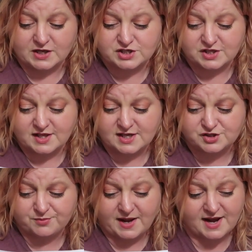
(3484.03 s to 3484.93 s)
She thinks
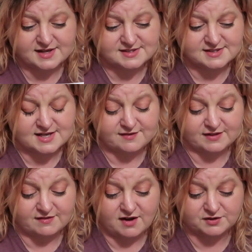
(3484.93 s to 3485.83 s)
her past is
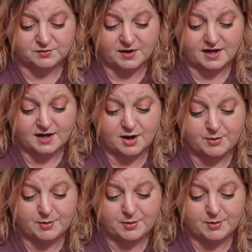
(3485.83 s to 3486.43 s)
safely locked away,